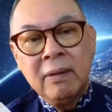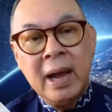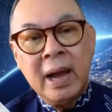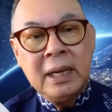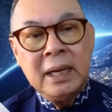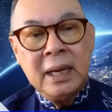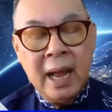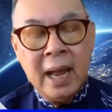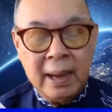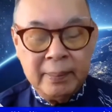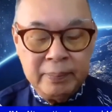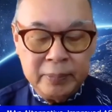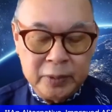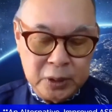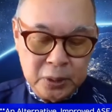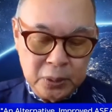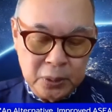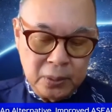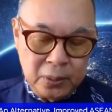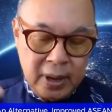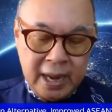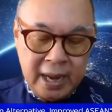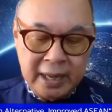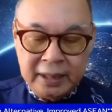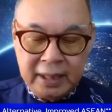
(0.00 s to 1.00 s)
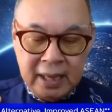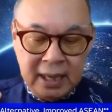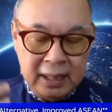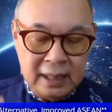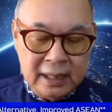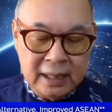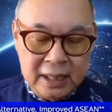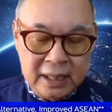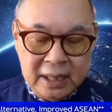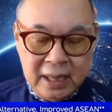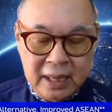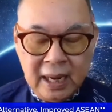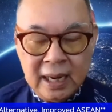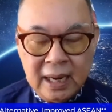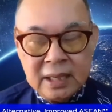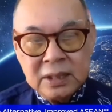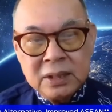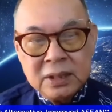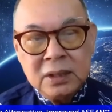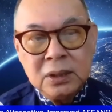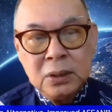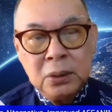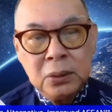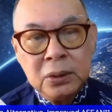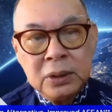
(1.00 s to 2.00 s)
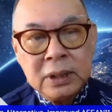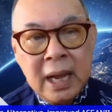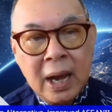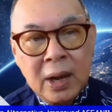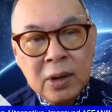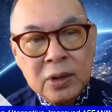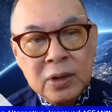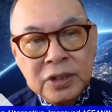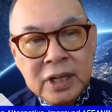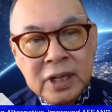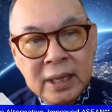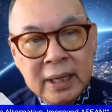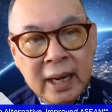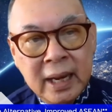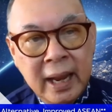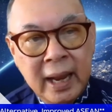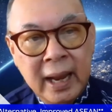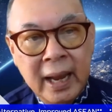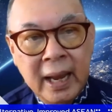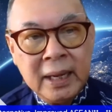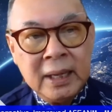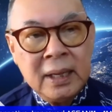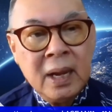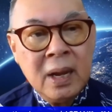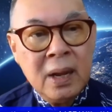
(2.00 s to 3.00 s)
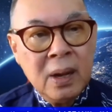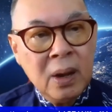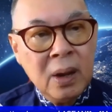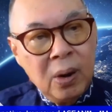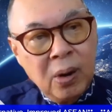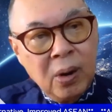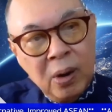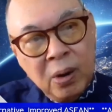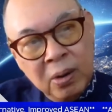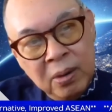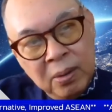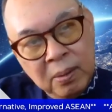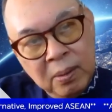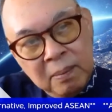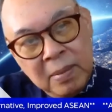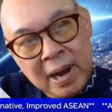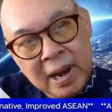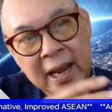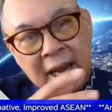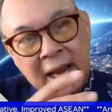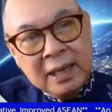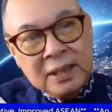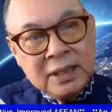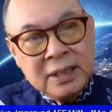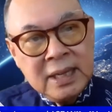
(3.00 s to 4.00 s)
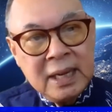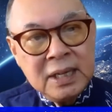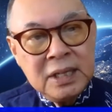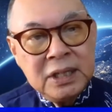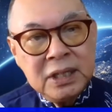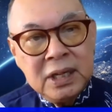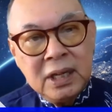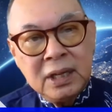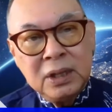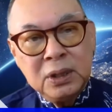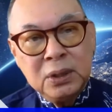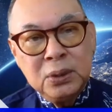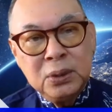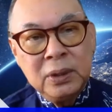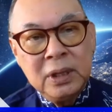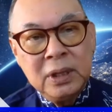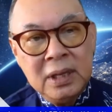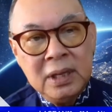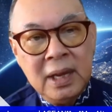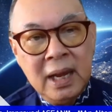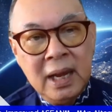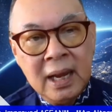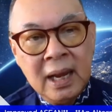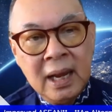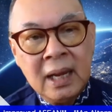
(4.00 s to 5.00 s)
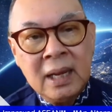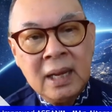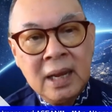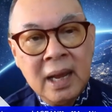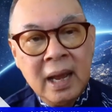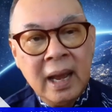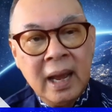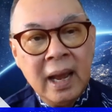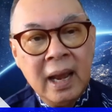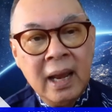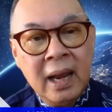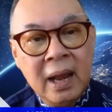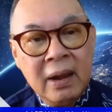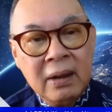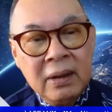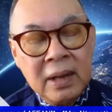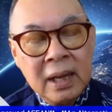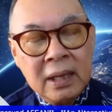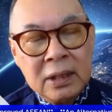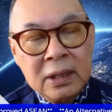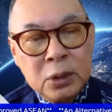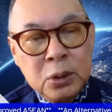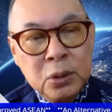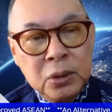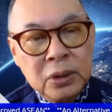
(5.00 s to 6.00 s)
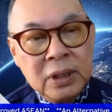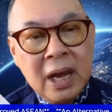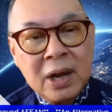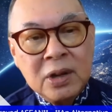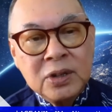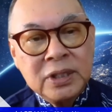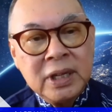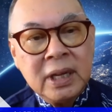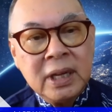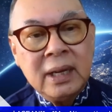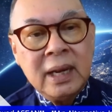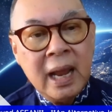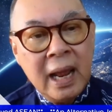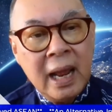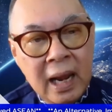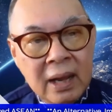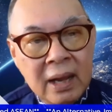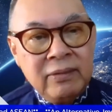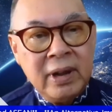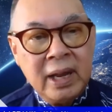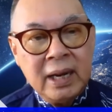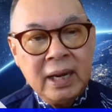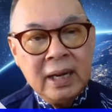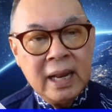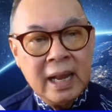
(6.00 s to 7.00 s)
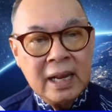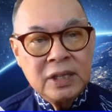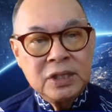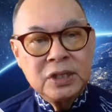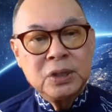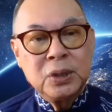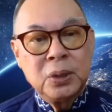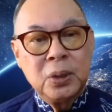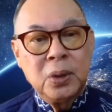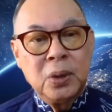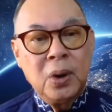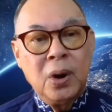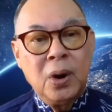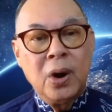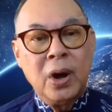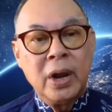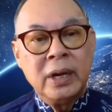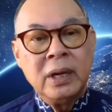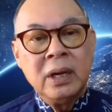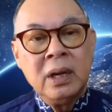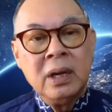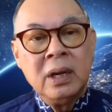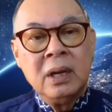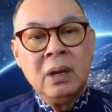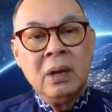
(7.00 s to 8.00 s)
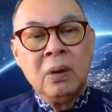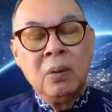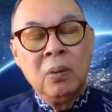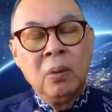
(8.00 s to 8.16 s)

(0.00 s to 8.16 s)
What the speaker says: right up to, I think, the years 2008, or by extension to the year 2011 and so on,